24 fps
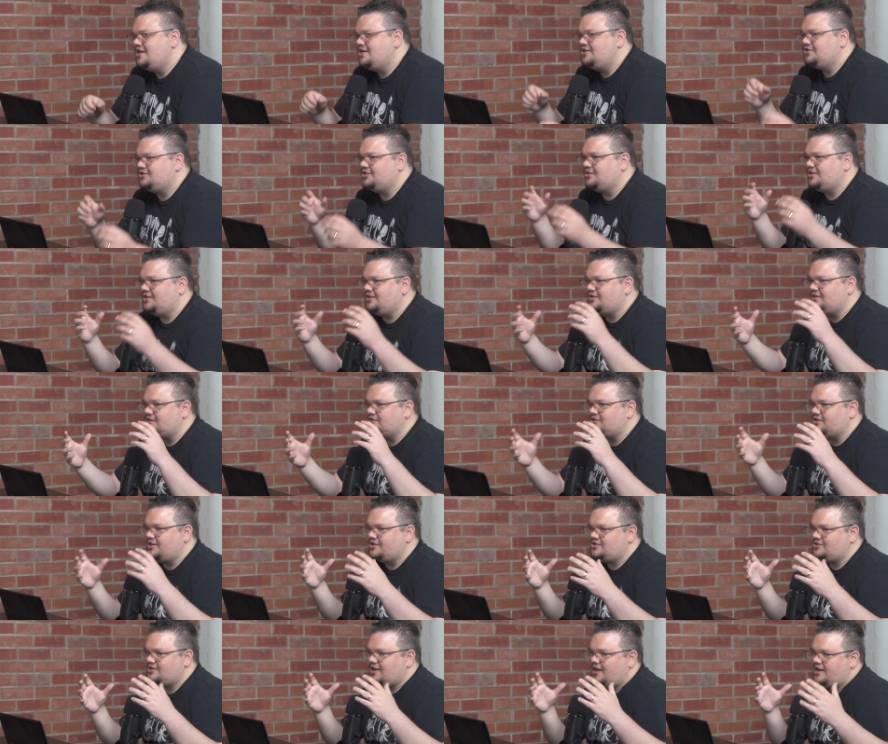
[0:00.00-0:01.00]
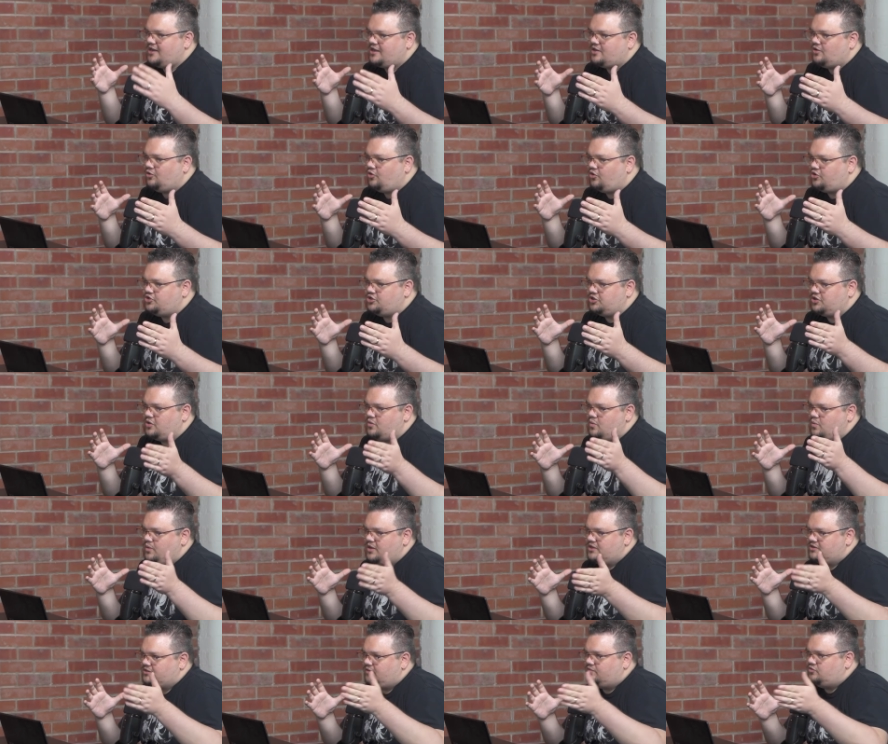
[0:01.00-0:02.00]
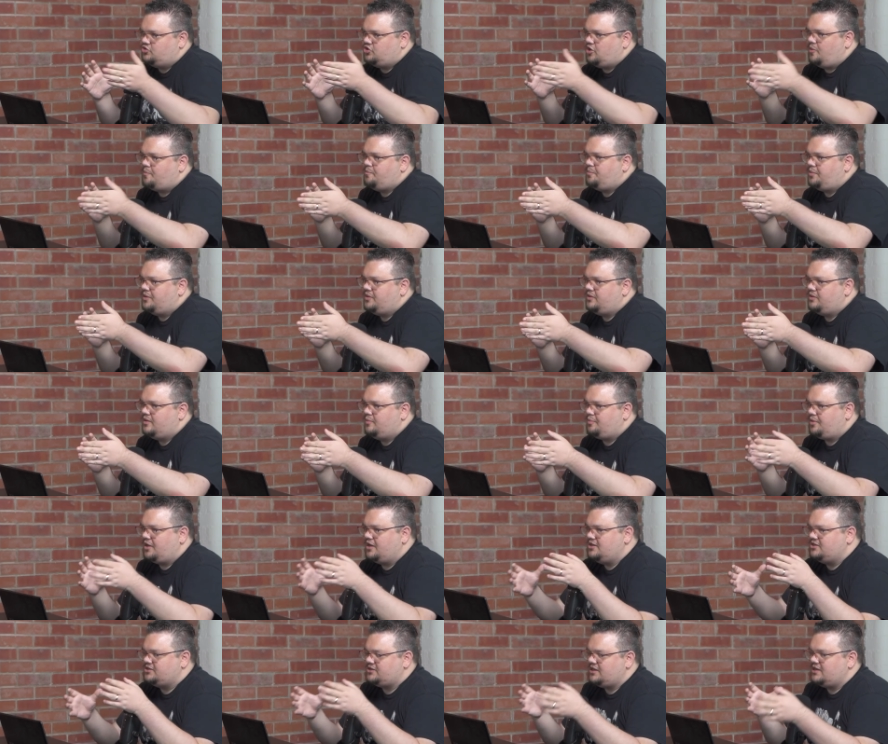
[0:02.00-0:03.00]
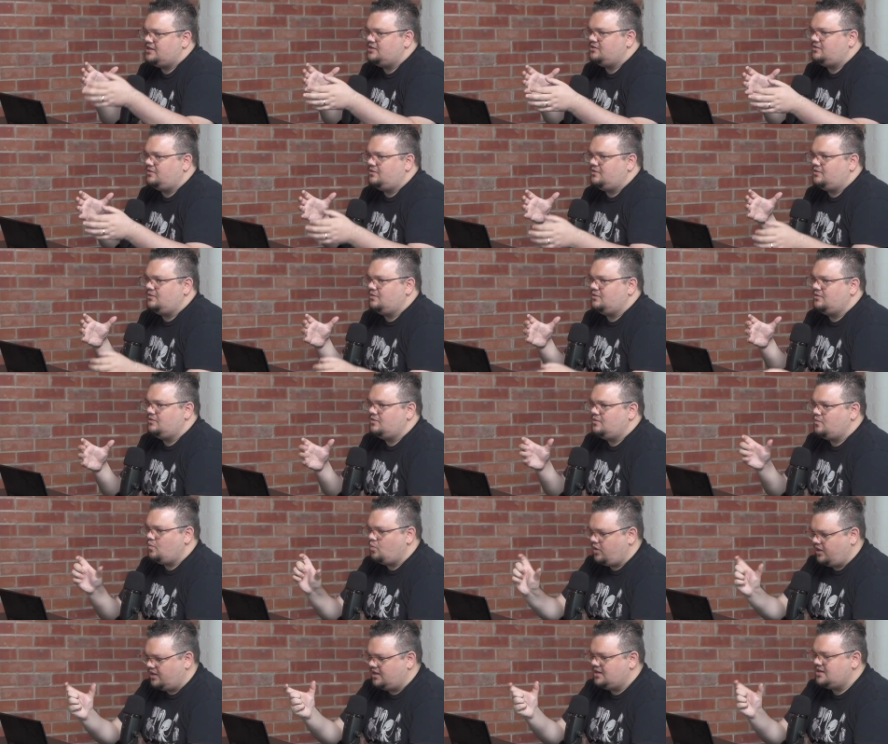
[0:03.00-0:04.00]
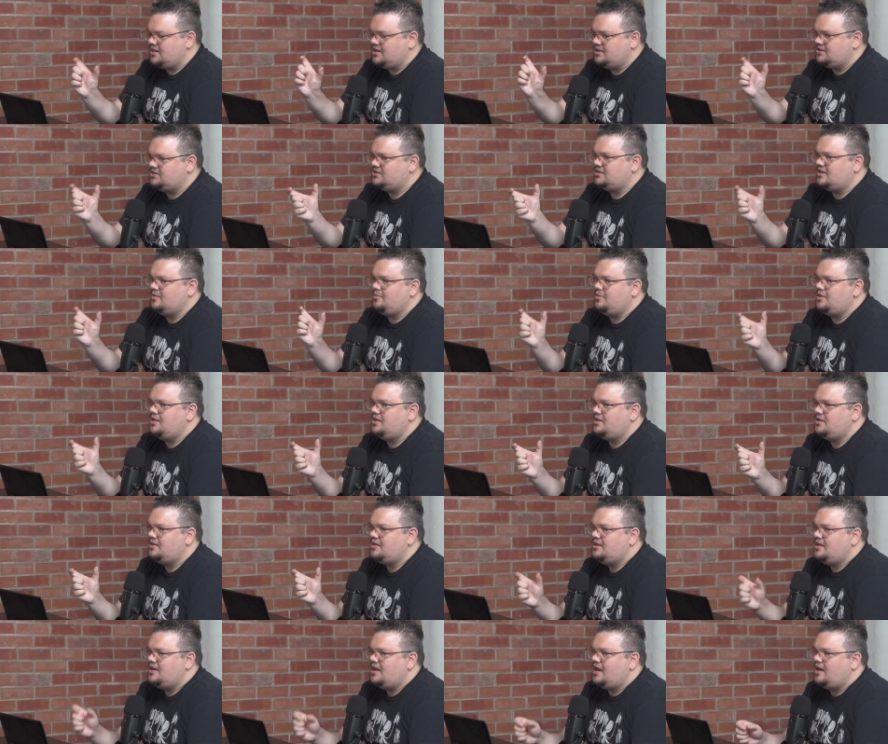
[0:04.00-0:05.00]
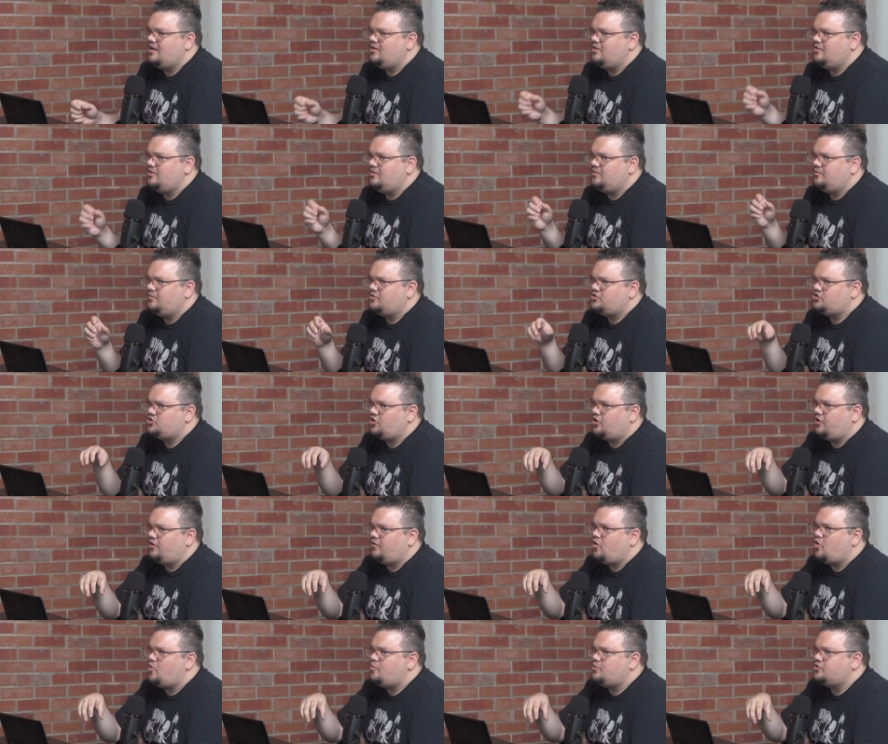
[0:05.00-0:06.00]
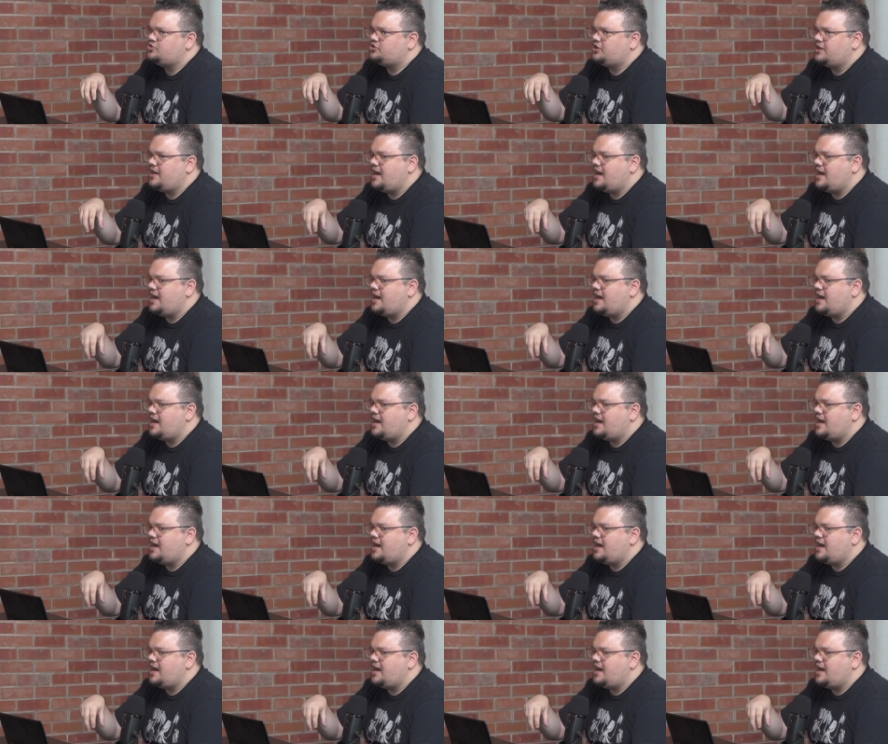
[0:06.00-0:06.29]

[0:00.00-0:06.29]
So there's like psychological ways of jumping the price into where it needs to be, and sort of almost like